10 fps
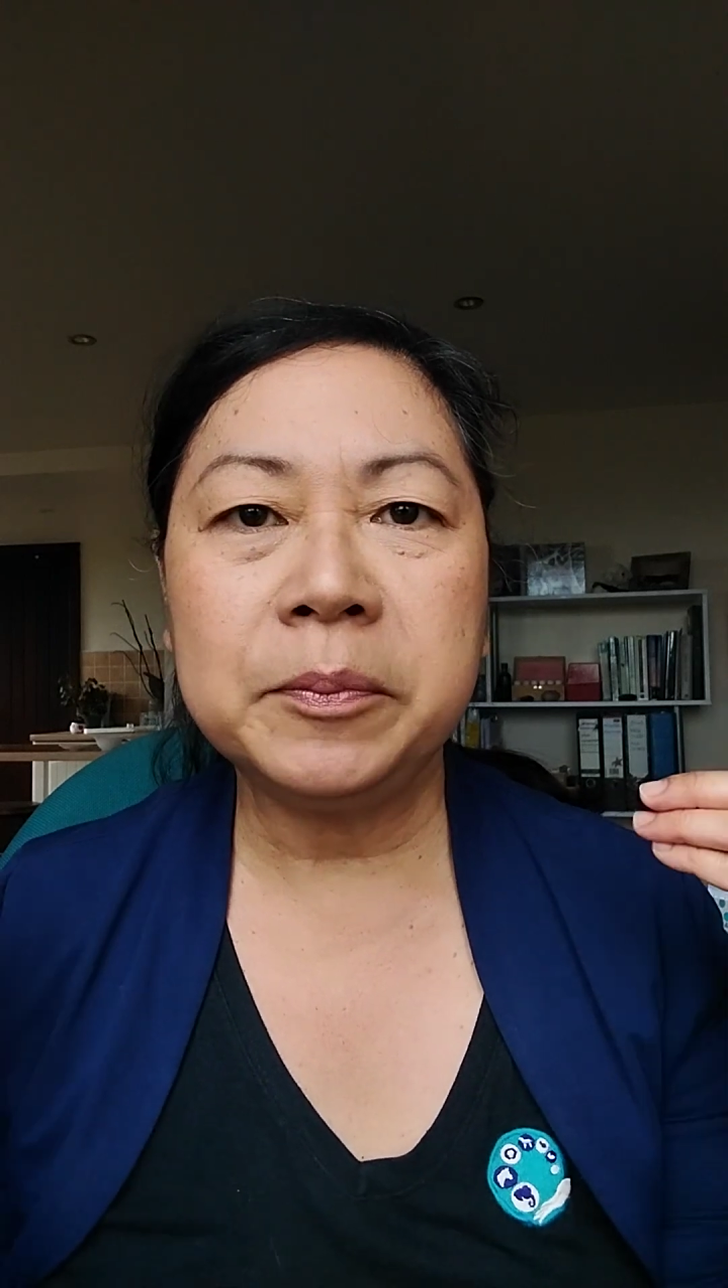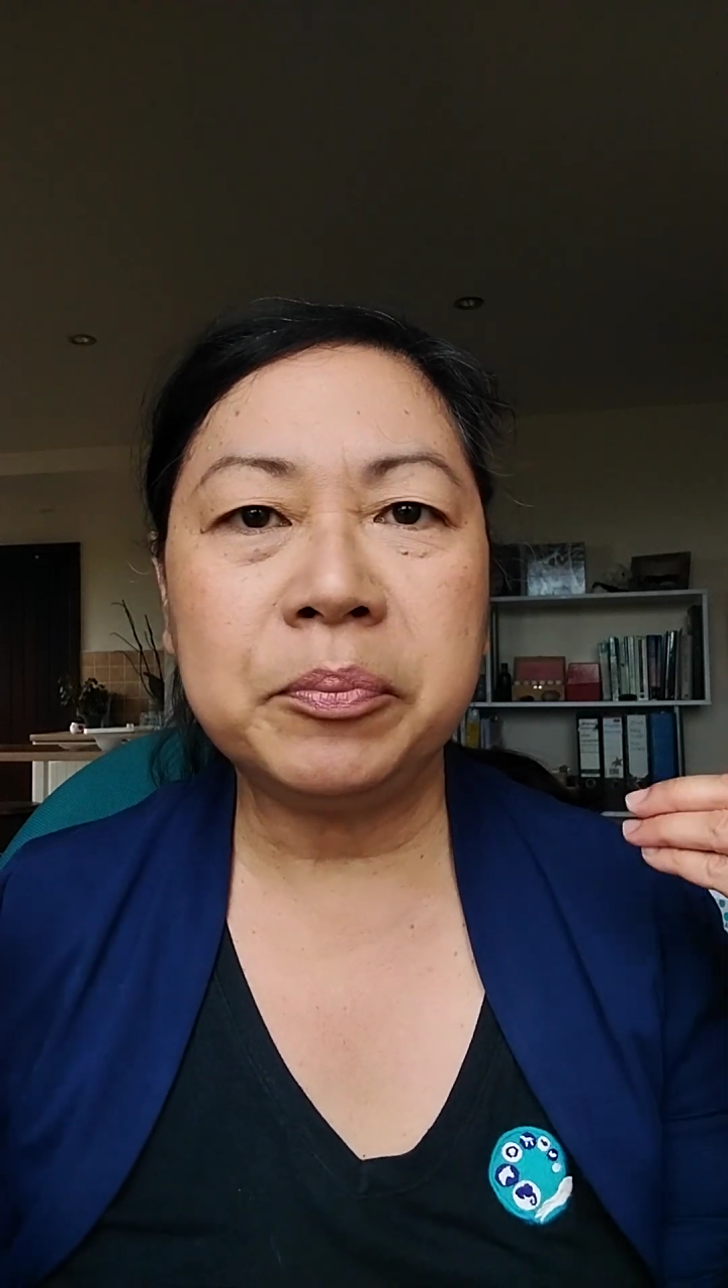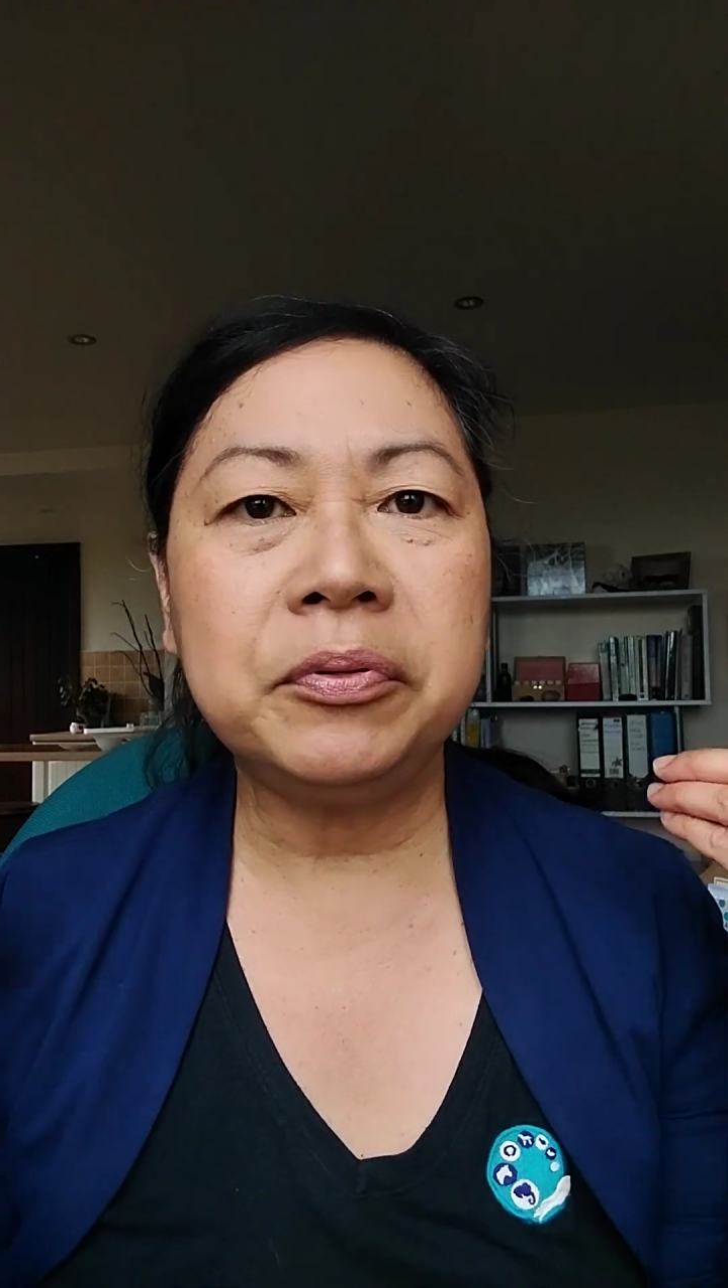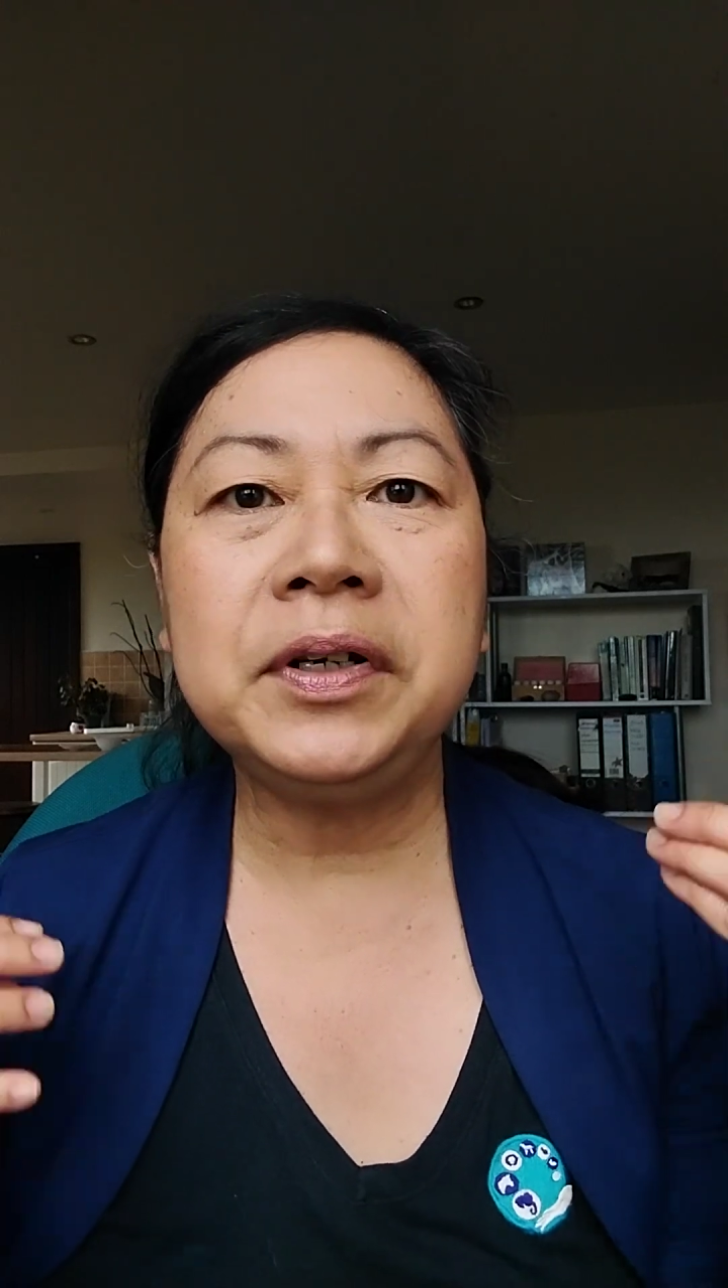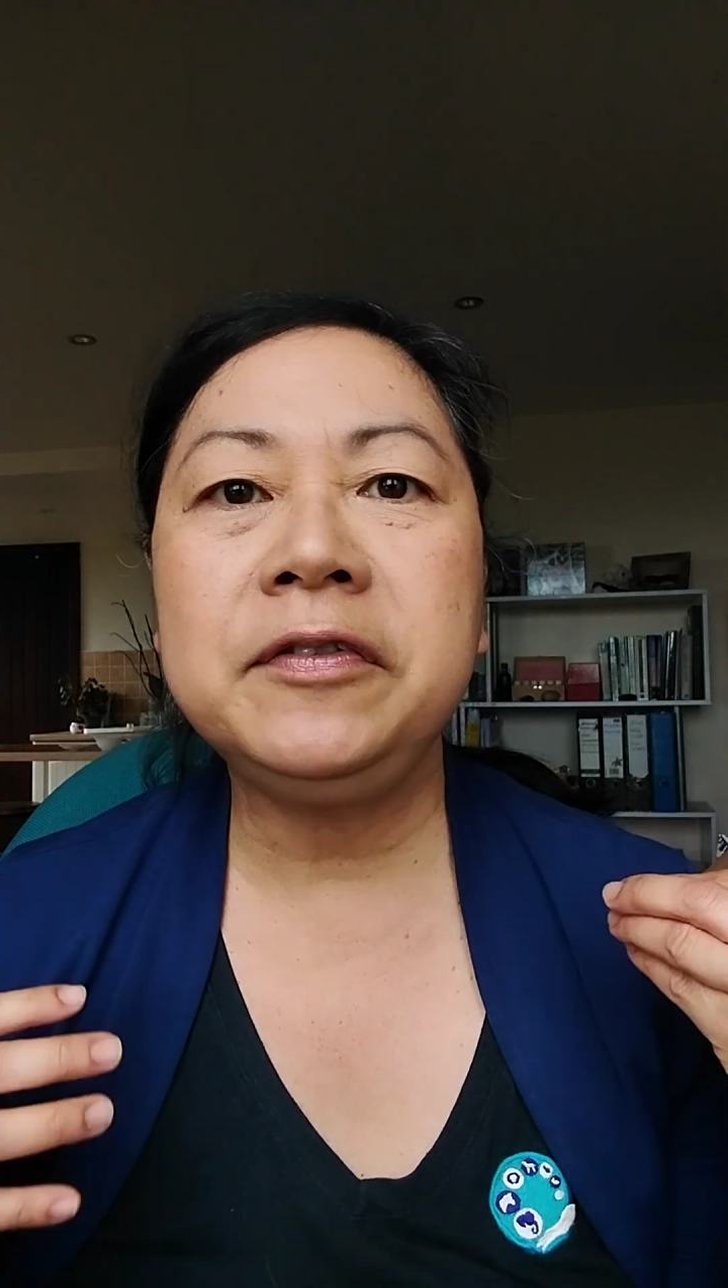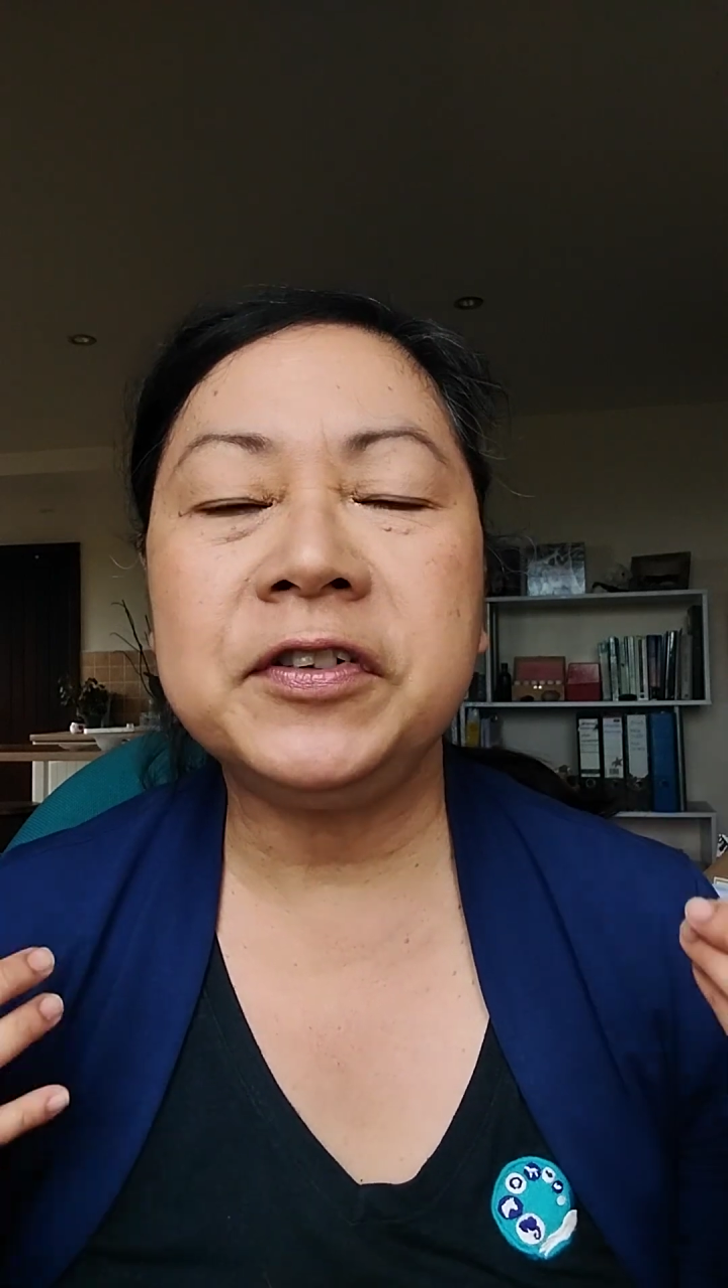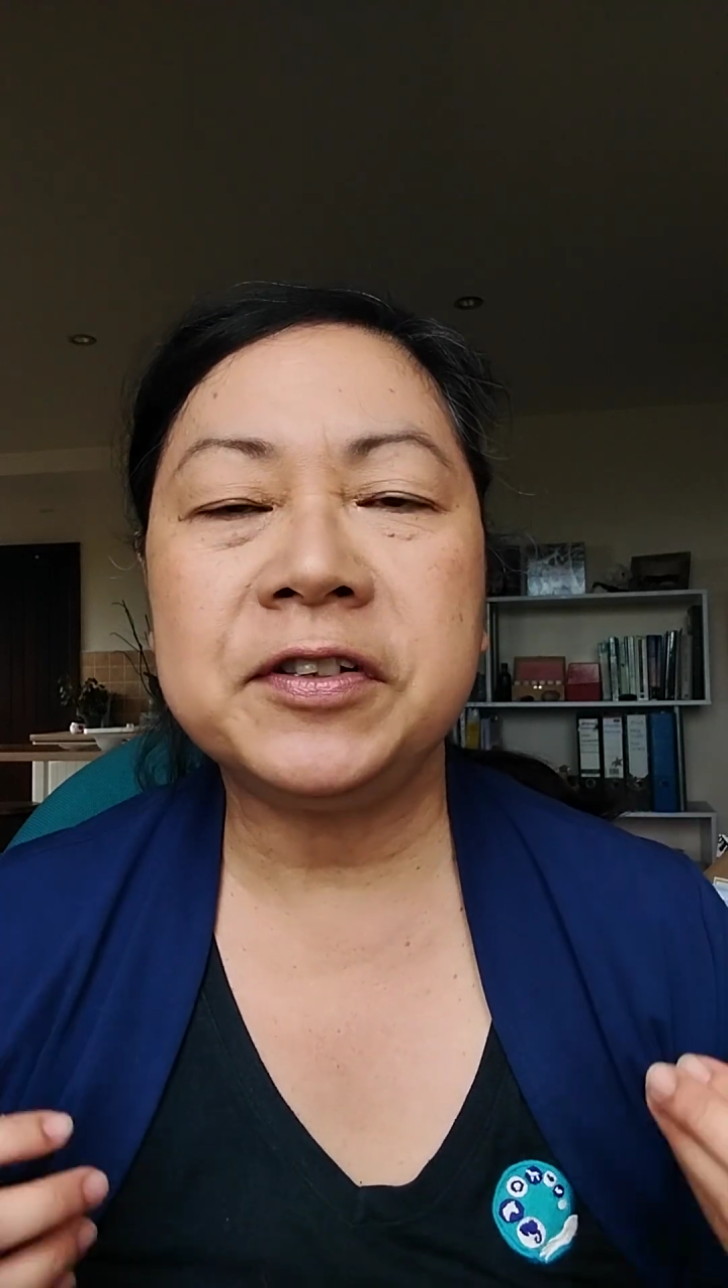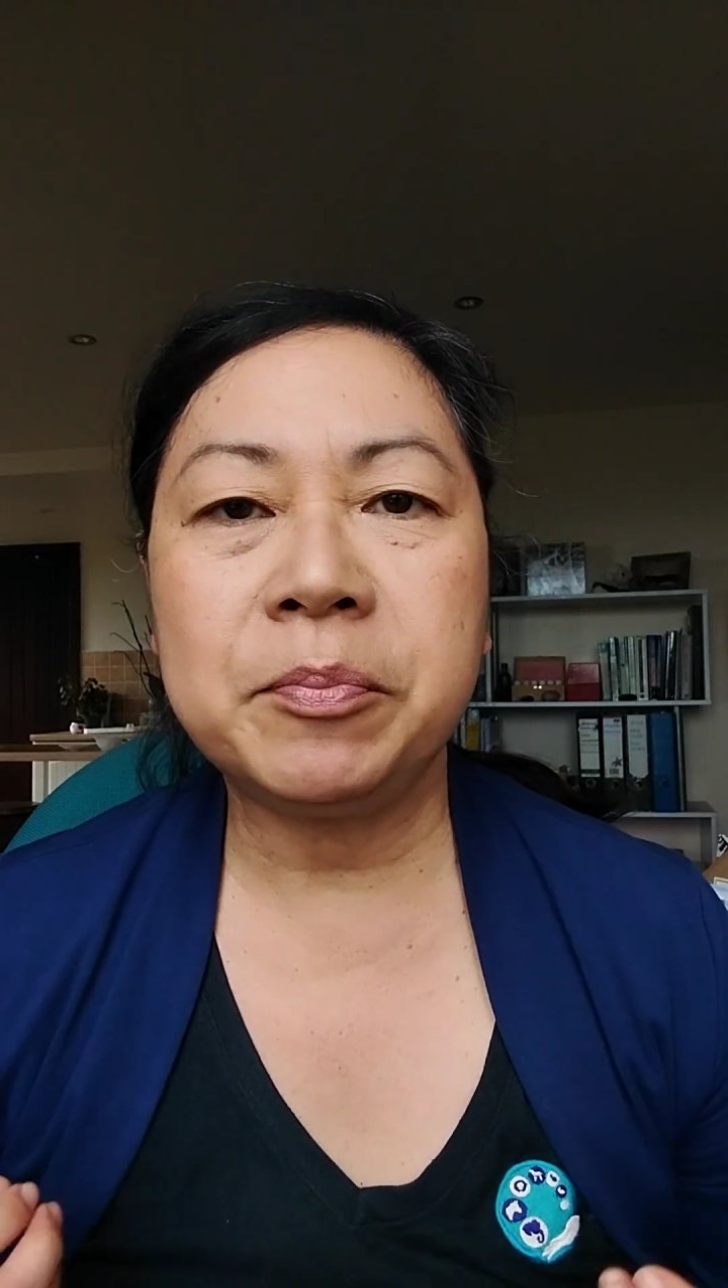previous